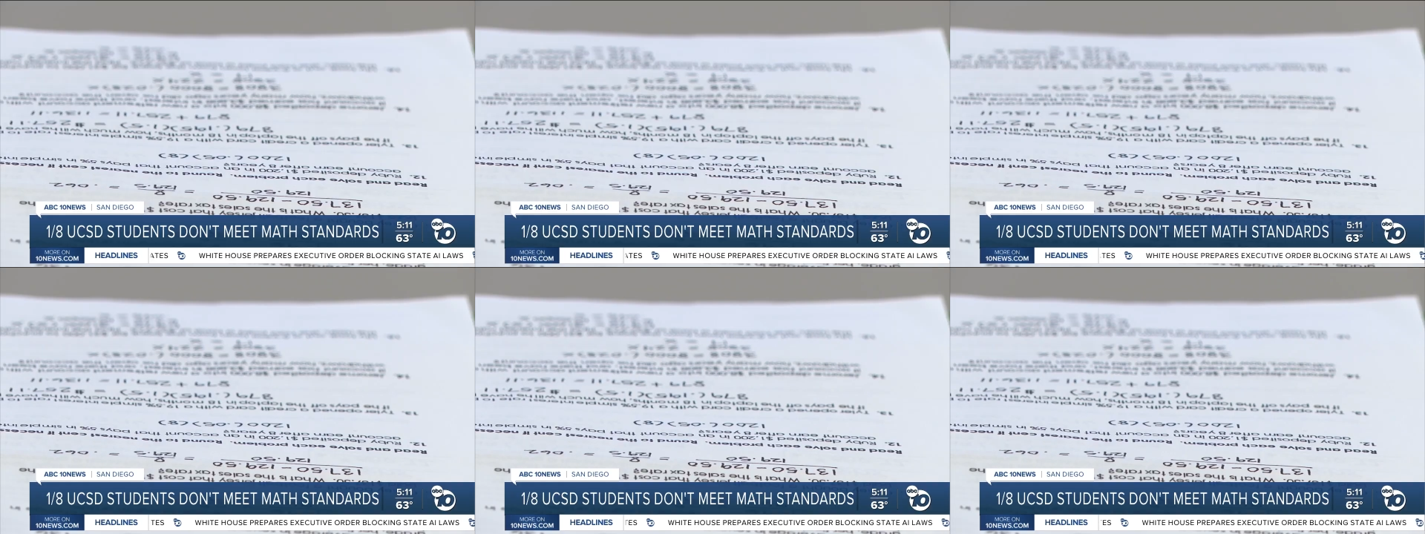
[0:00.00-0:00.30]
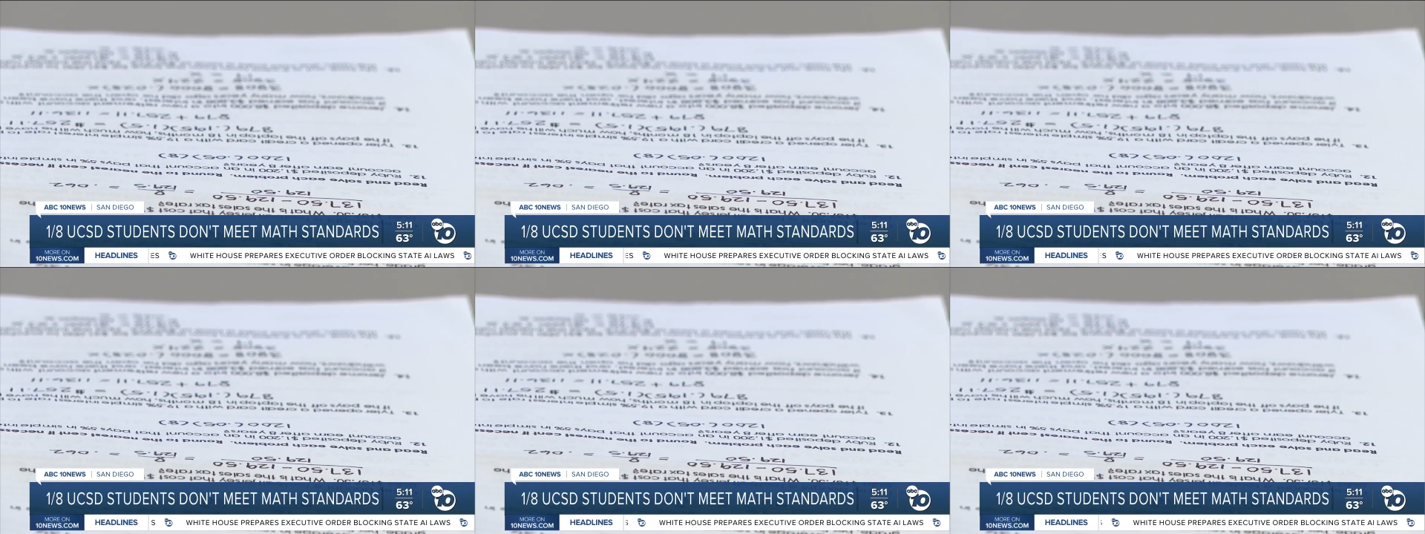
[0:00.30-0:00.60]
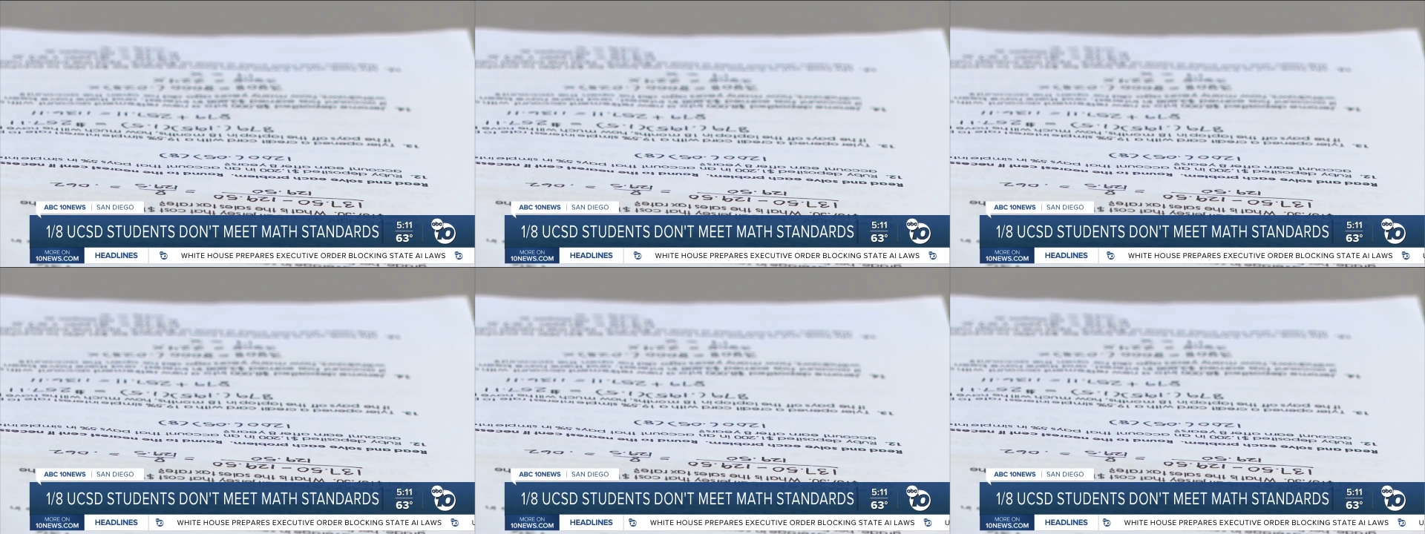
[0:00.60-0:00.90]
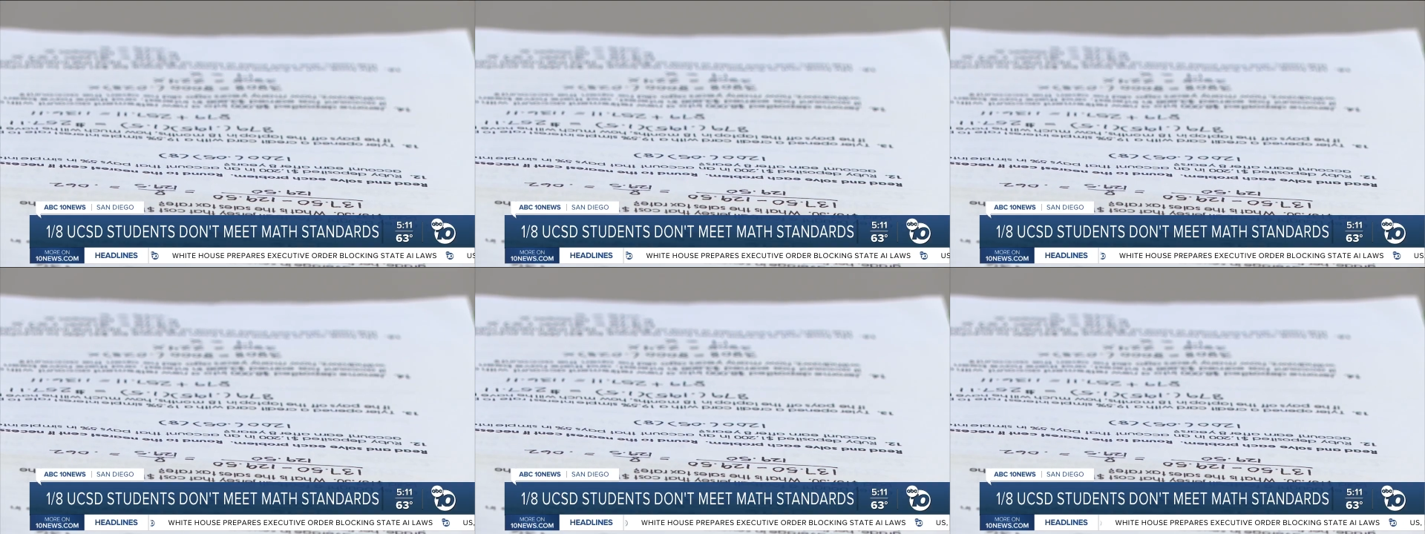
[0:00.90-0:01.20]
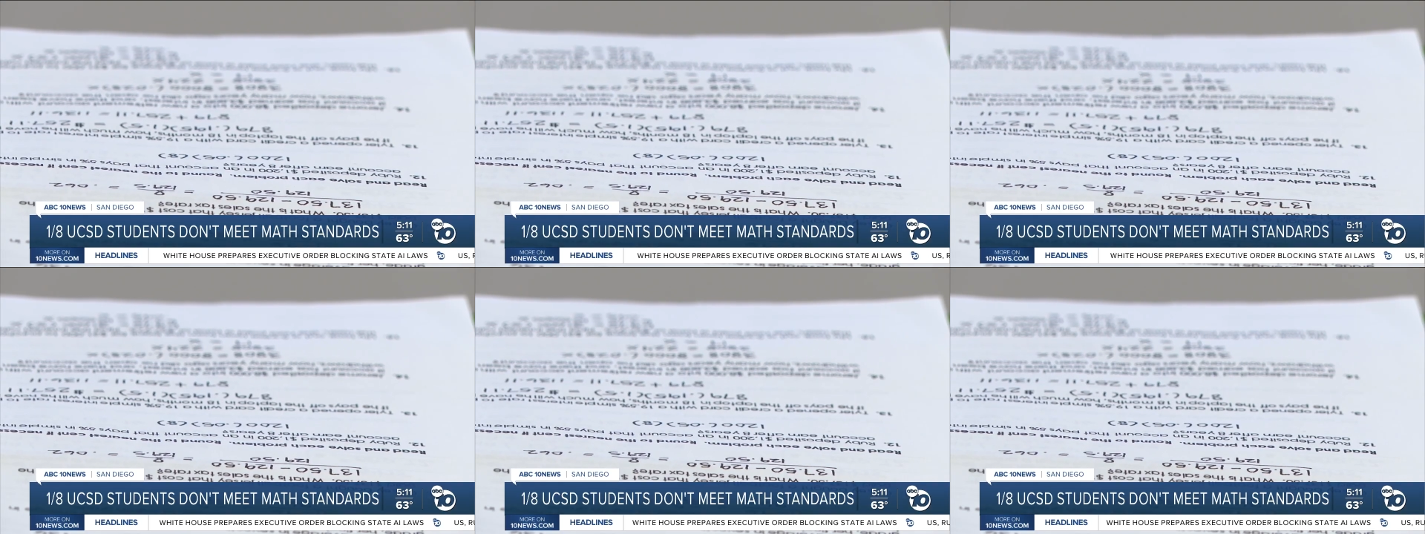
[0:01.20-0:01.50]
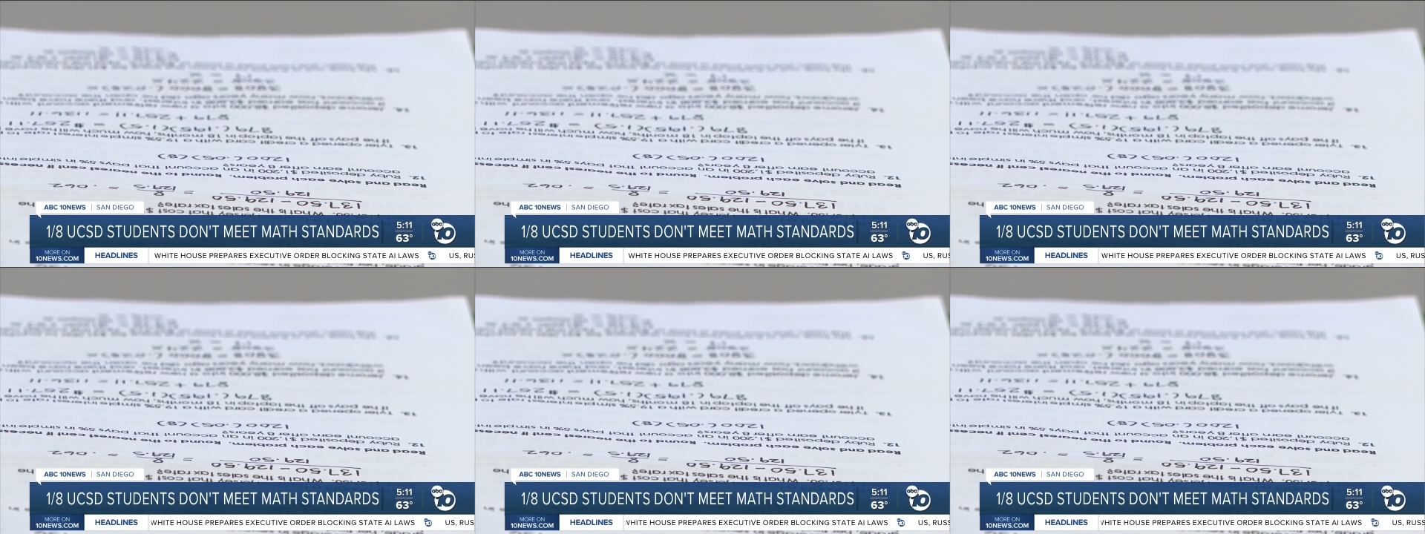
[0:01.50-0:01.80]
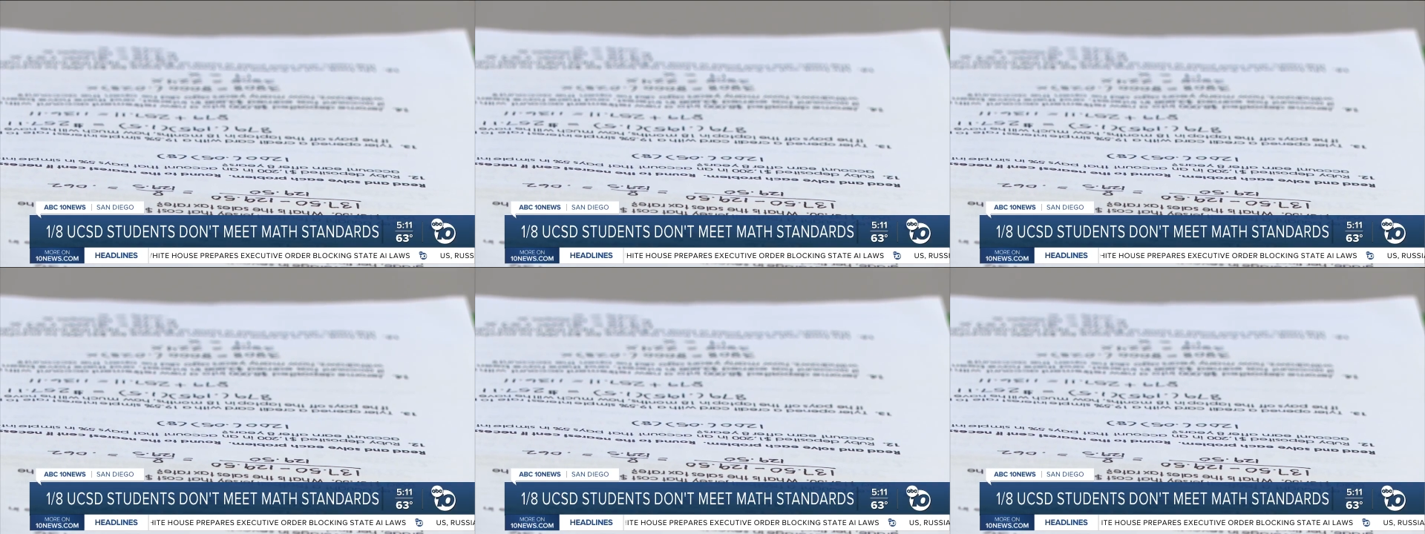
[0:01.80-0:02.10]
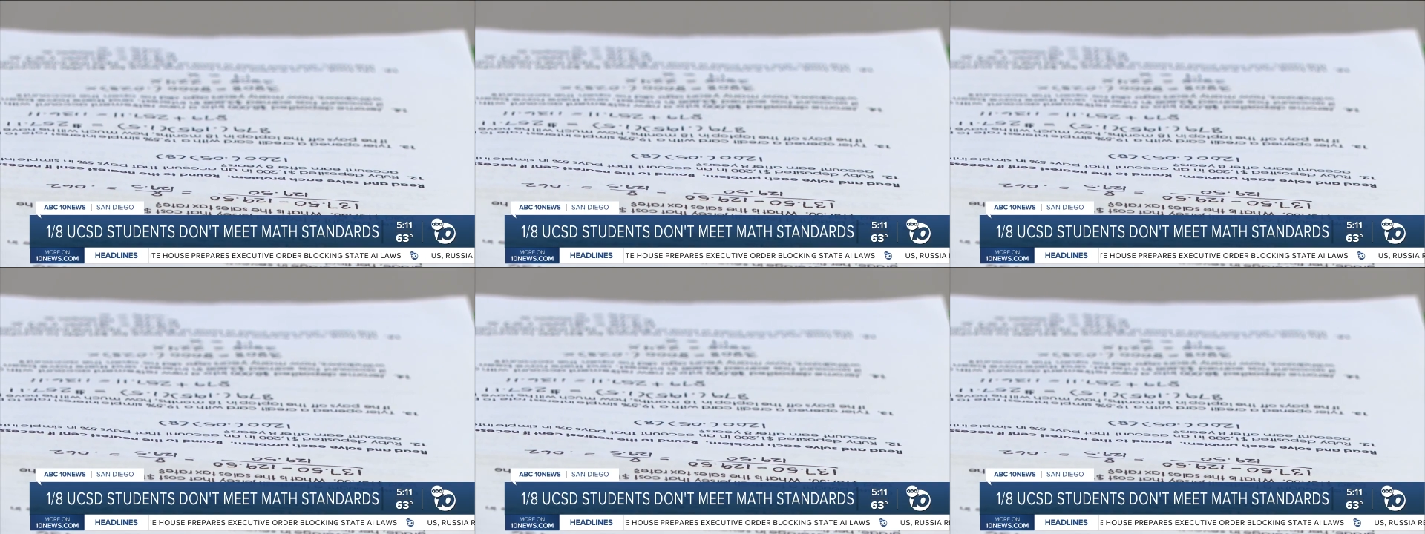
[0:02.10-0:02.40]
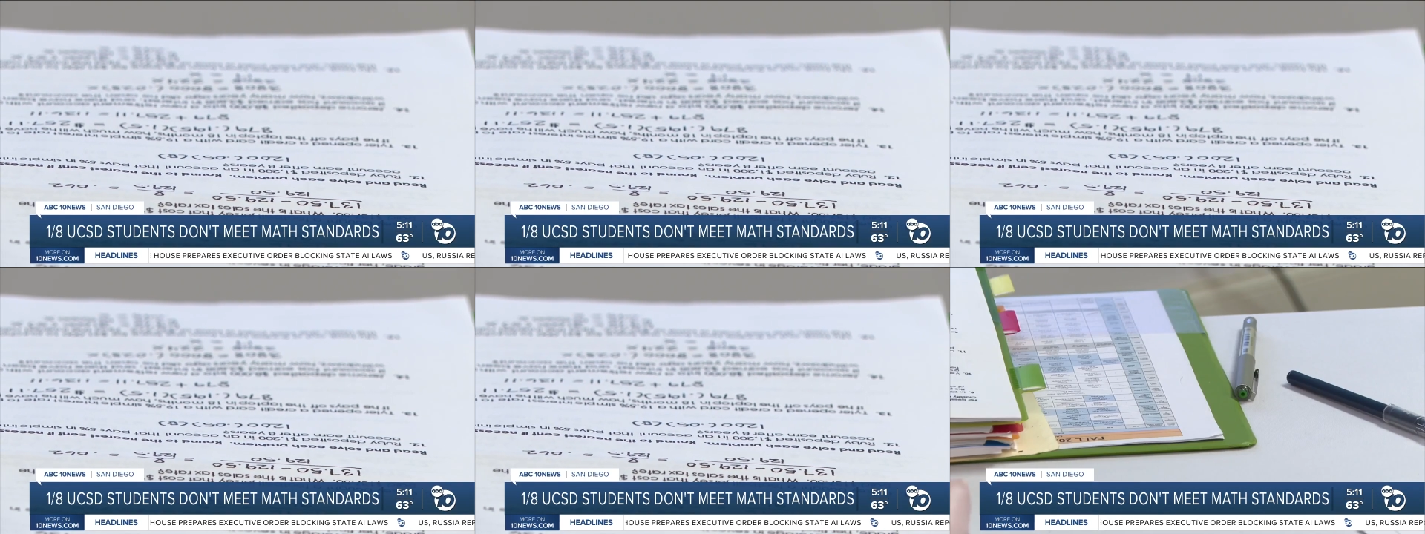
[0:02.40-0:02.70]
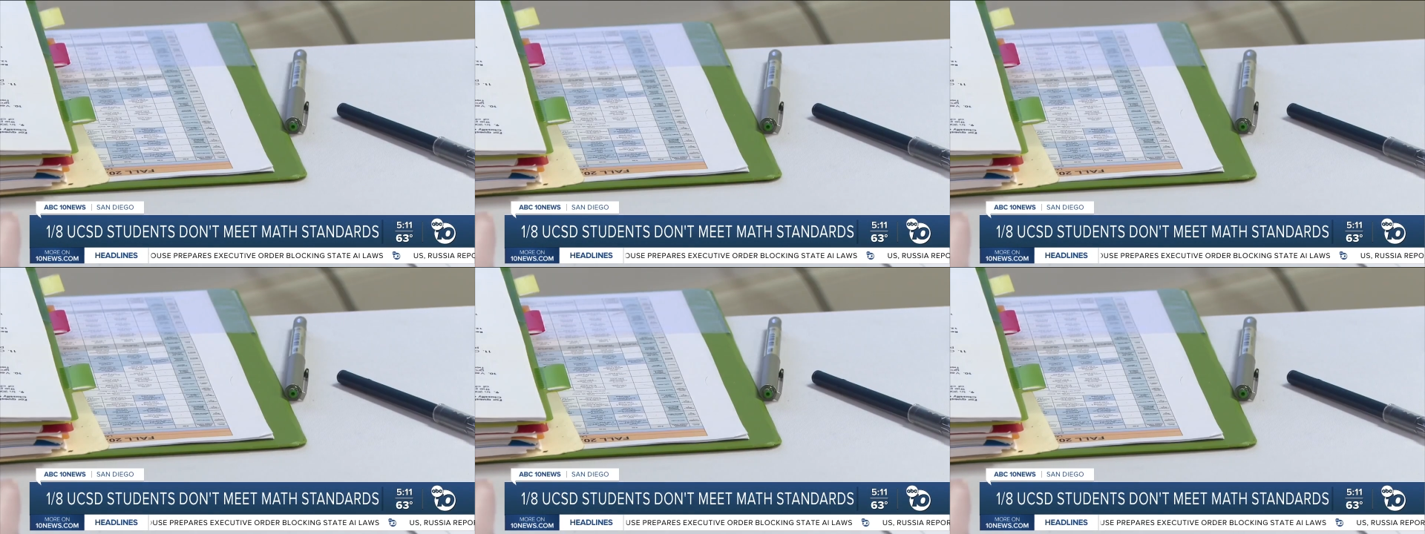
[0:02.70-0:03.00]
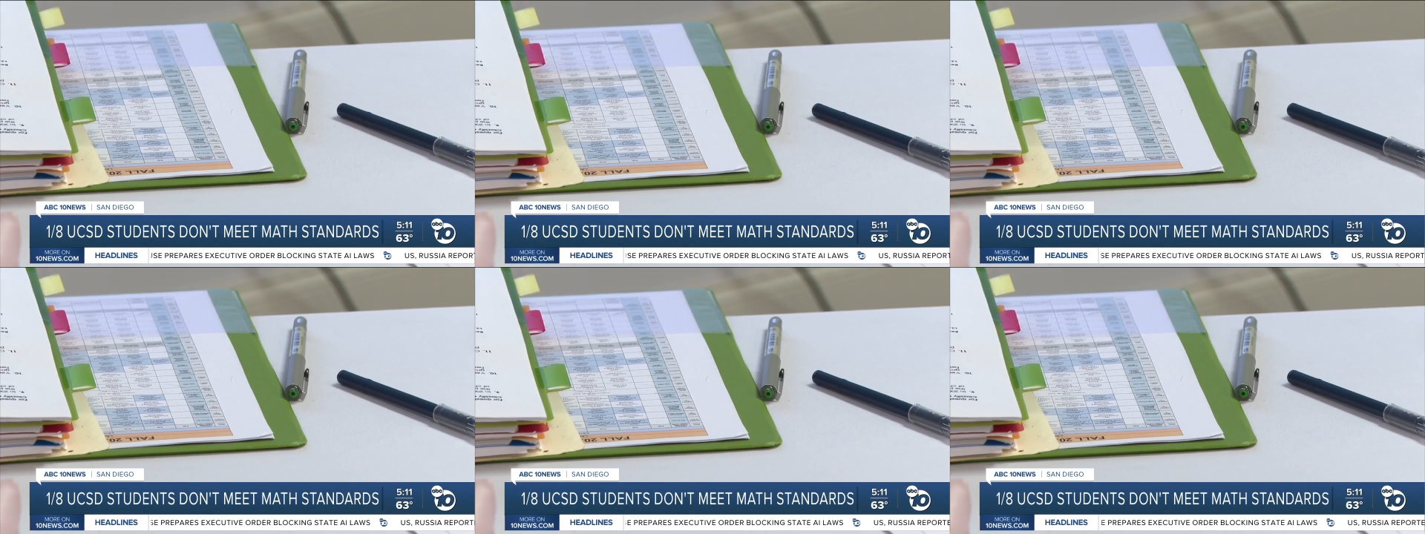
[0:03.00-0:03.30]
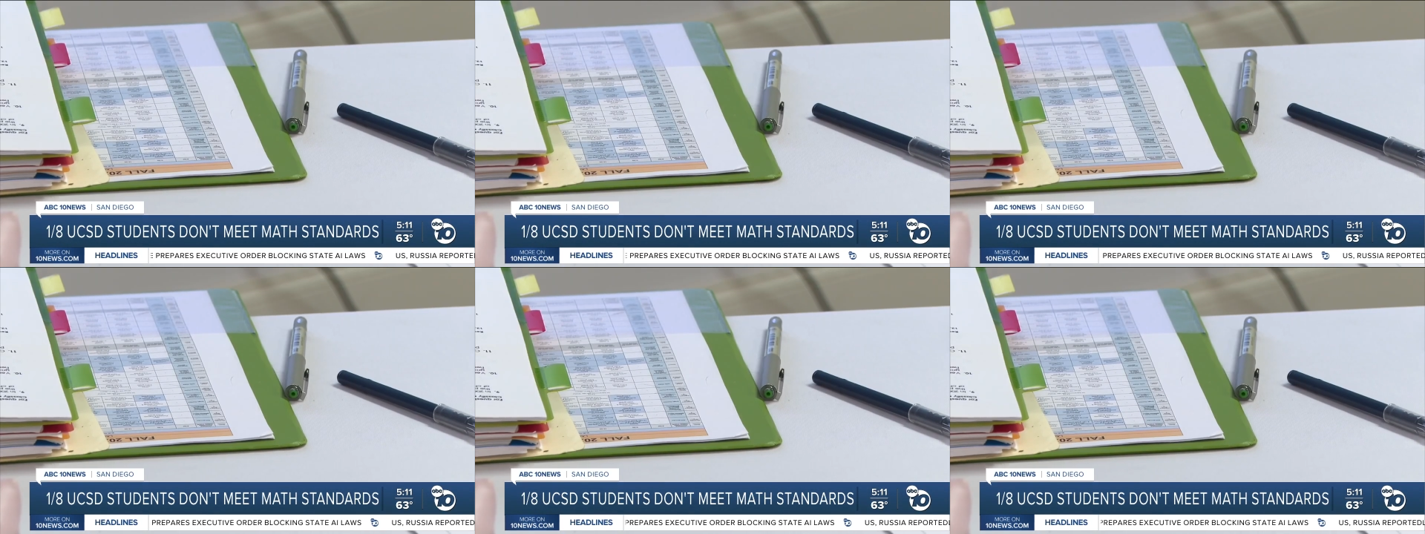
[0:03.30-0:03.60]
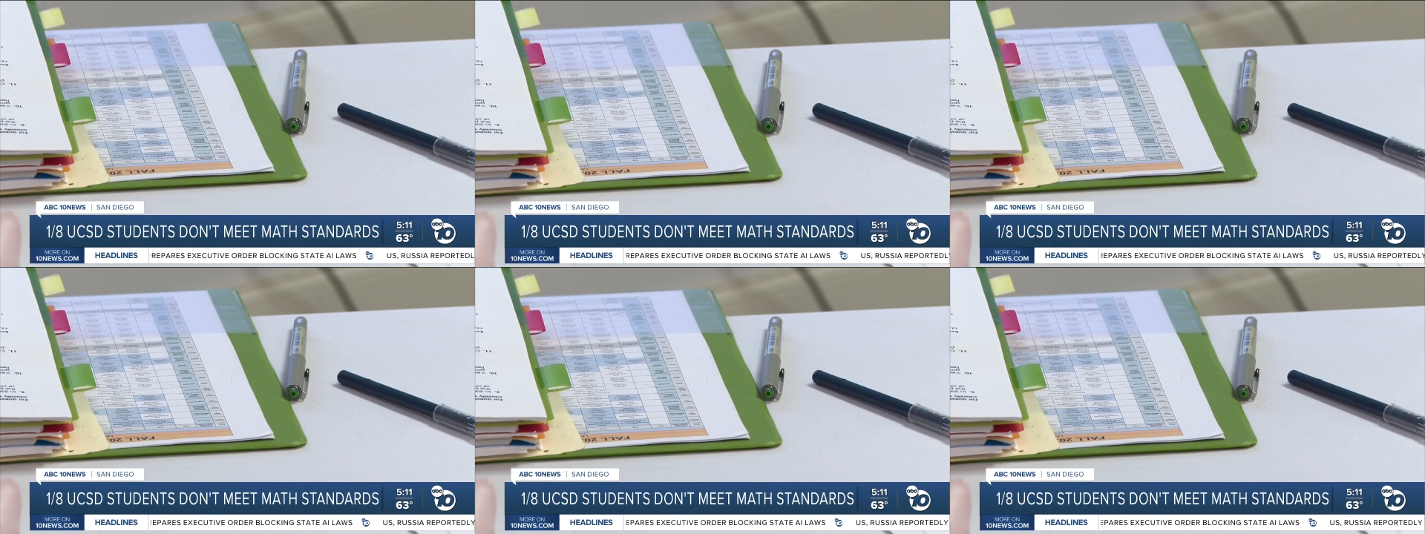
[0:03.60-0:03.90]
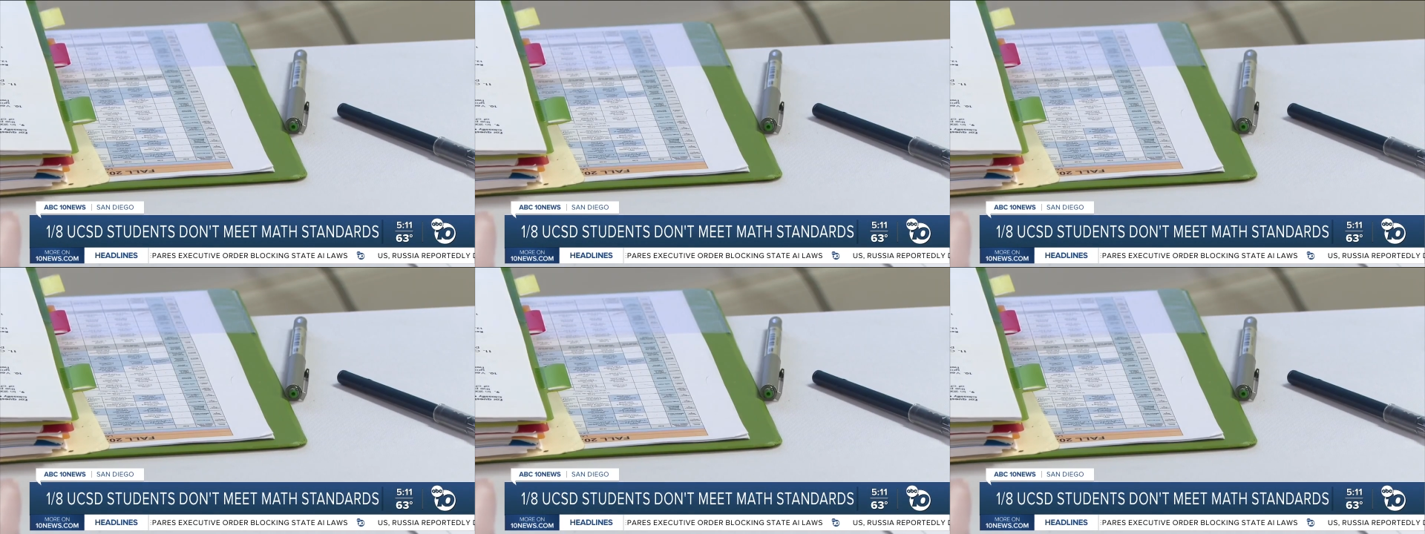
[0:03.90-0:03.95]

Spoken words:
Nobody's mouth can be seen.